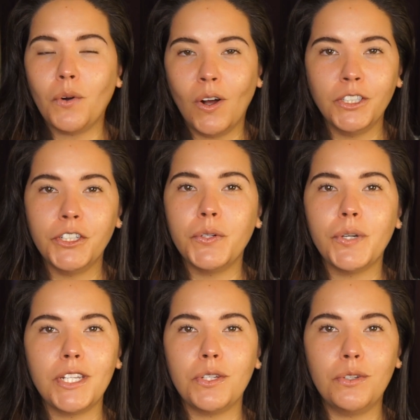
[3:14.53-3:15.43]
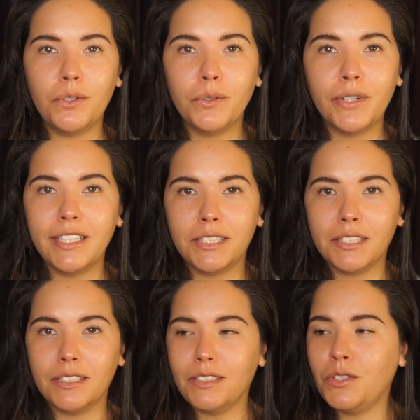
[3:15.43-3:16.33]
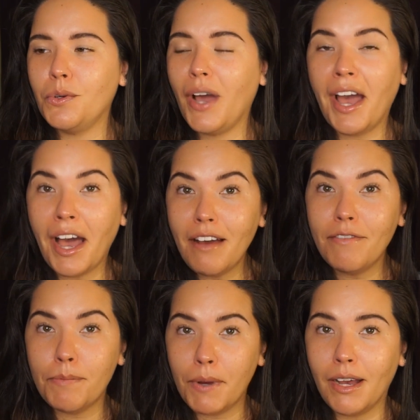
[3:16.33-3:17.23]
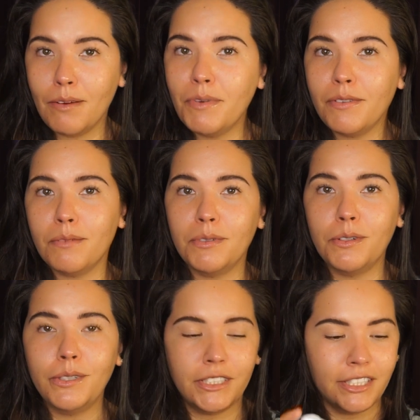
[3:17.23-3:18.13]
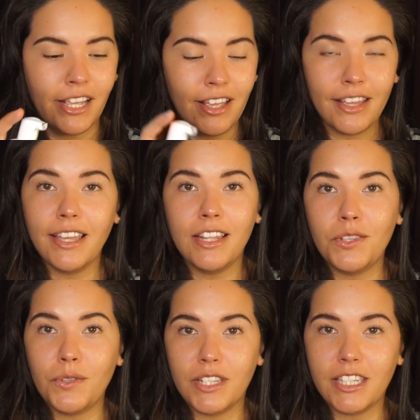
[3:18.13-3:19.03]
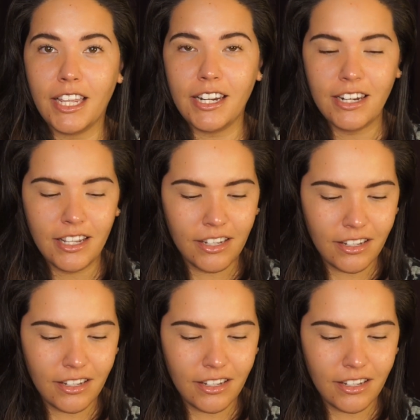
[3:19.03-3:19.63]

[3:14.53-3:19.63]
So all you're going to do is do half a pump of the mousse into the tin.